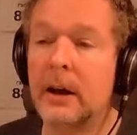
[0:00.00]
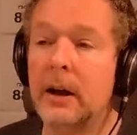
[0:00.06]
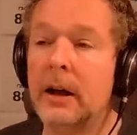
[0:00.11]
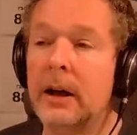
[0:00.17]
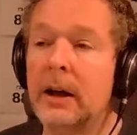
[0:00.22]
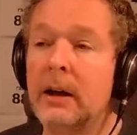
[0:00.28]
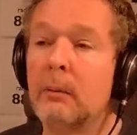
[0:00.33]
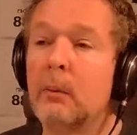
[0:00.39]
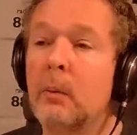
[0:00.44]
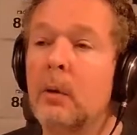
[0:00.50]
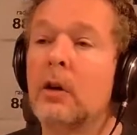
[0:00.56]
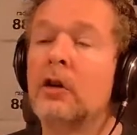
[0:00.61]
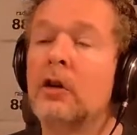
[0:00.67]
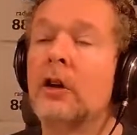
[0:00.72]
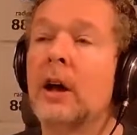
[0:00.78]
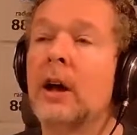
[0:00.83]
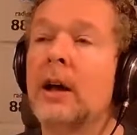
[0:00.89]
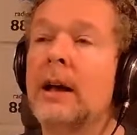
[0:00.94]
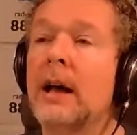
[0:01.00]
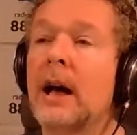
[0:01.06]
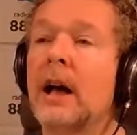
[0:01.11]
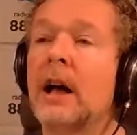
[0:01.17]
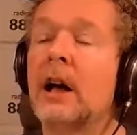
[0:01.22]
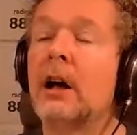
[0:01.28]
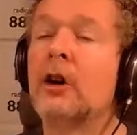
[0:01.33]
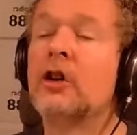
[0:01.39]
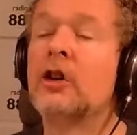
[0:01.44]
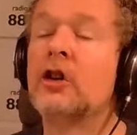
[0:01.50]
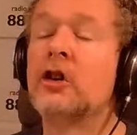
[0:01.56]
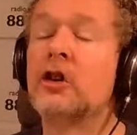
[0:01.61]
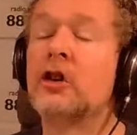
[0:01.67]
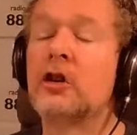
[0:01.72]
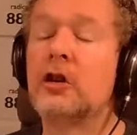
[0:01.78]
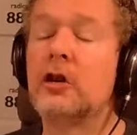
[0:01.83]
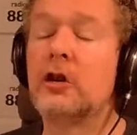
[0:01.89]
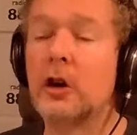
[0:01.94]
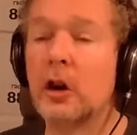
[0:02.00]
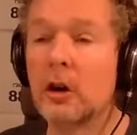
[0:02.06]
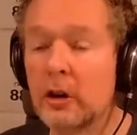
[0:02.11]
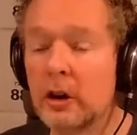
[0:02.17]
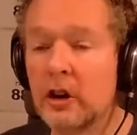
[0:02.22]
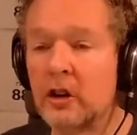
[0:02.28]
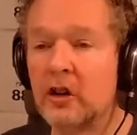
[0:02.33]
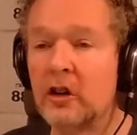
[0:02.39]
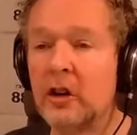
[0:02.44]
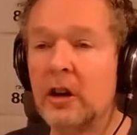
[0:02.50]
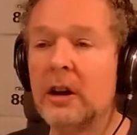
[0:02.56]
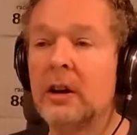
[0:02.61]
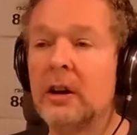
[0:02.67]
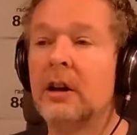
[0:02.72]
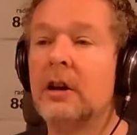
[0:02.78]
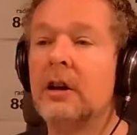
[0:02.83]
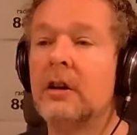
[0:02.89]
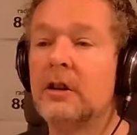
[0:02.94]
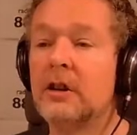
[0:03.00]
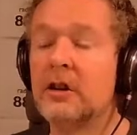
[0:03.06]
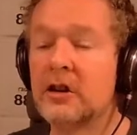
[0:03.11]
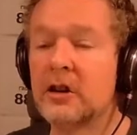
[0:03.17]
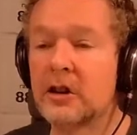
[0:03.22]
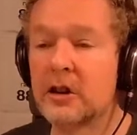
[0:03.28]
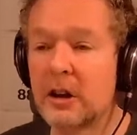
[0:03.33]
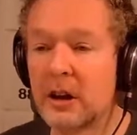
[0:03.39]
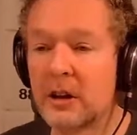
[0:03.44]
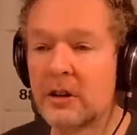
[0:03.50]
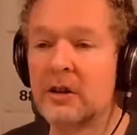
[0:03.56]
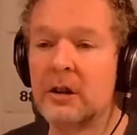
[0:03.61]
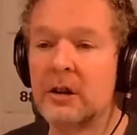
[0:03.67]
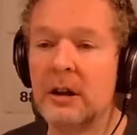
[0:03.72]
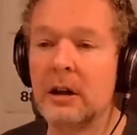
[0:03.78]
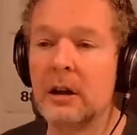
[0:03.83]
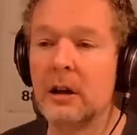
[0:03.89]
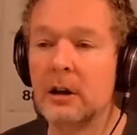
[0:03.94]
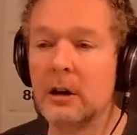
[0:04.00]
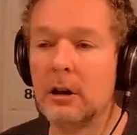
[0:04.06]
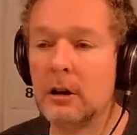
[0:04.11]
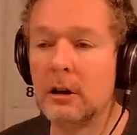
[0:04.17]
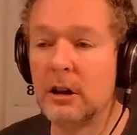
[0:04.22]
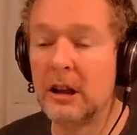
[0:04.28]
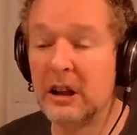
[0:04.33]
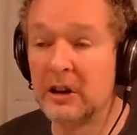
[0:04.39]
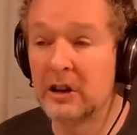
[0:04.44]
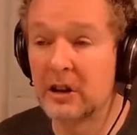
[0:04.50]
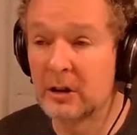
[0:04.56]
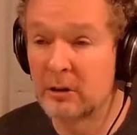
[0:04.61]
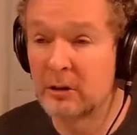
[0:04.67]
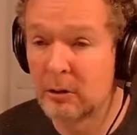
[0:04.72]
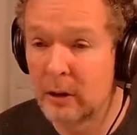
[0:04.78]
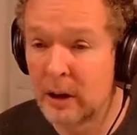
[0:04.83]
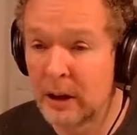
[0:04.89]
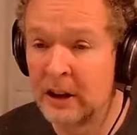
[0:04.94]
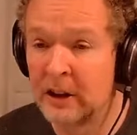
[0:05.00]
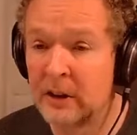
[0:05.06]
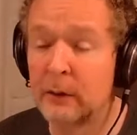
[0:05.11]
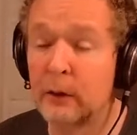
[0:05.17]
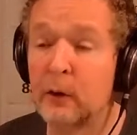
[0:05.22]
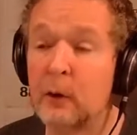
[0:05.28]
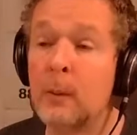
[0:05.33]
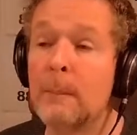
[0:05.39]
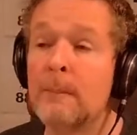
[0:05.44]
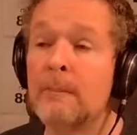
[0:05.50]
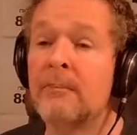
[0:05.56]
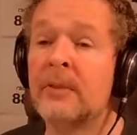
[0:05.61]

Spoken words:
It was an astonishing, disgusting, disgraceful